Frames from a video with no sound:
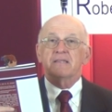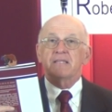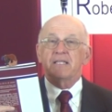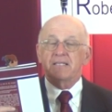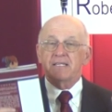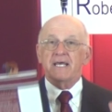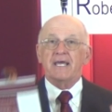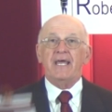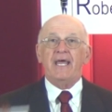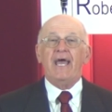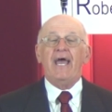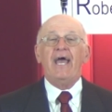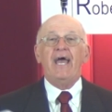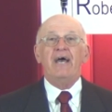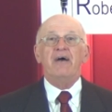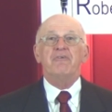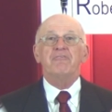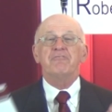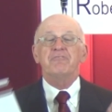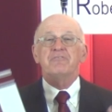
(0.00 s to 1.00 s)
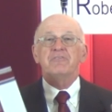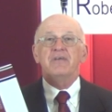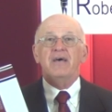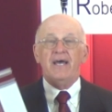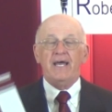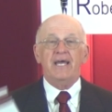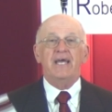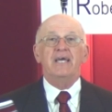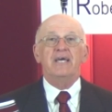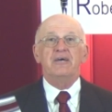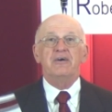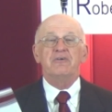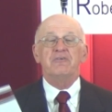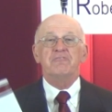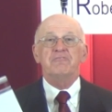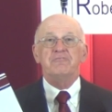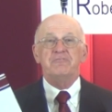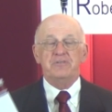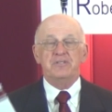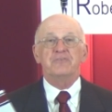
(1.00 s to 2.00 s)
that they have to
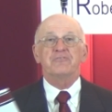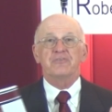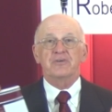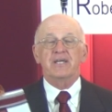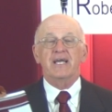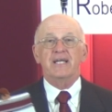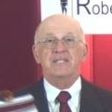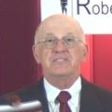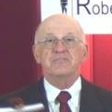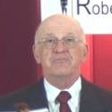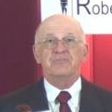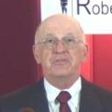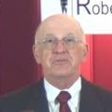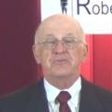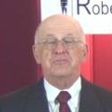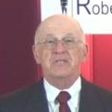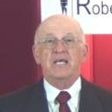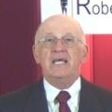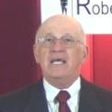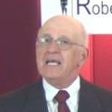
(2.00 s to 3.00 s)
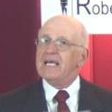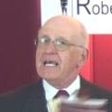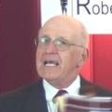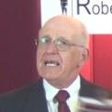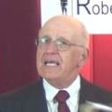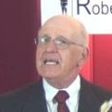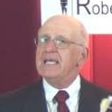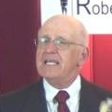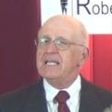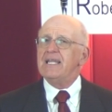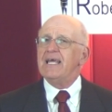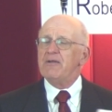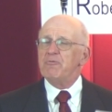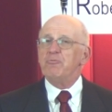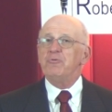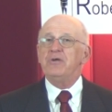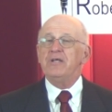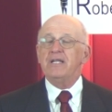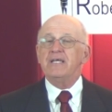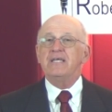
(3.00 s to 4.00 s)
have different kinds of views. And
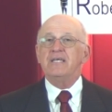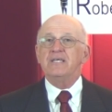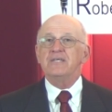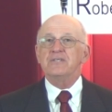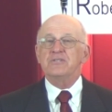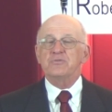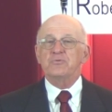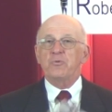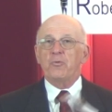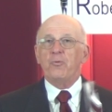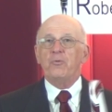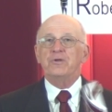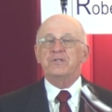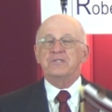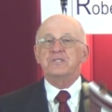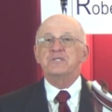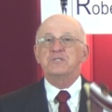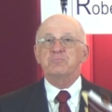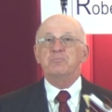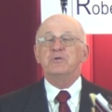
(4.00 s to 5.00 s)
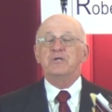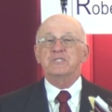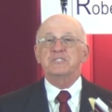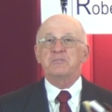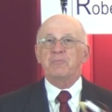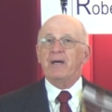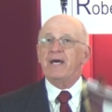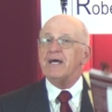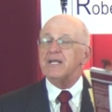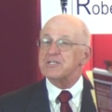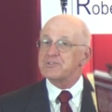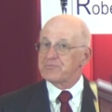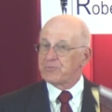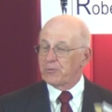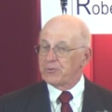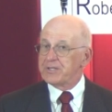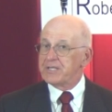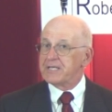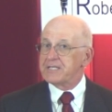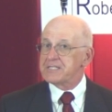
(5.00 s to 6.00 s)
that really is what this book's about. It's
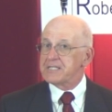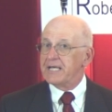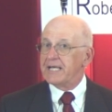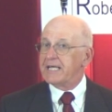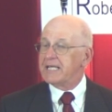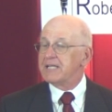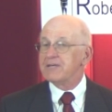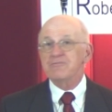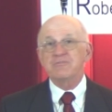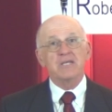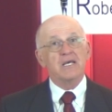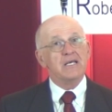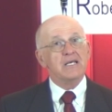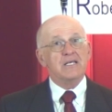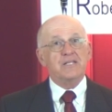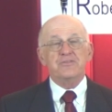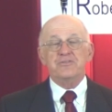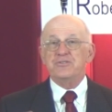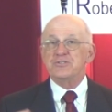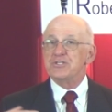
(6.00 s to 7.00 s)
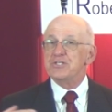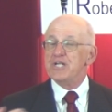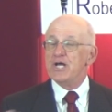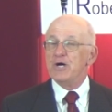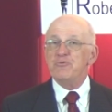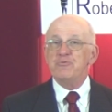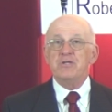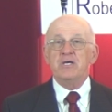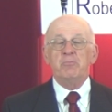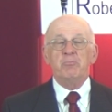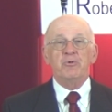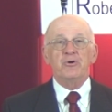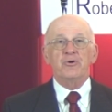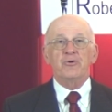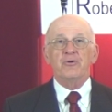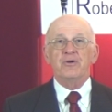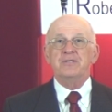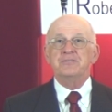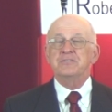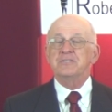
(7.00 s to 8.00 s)
for the executives. There's no number
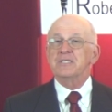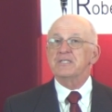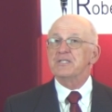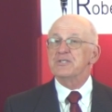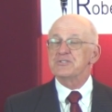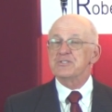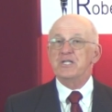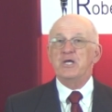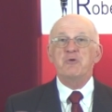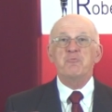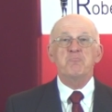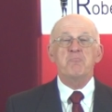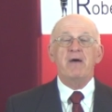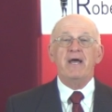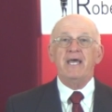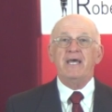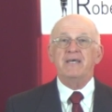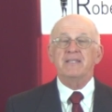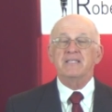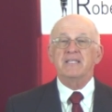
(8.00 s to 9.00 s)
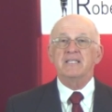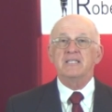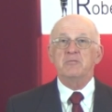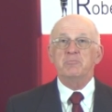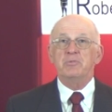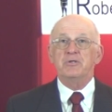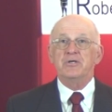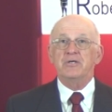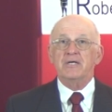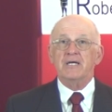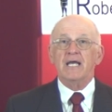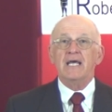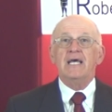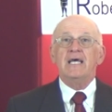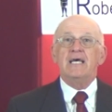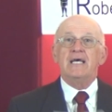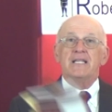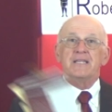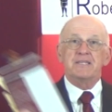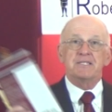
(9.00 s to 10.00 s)
crunching. There's no math in the book.
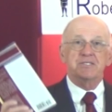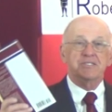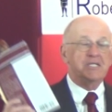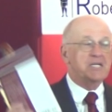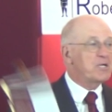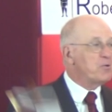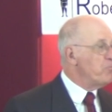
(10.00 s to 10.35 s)
There's a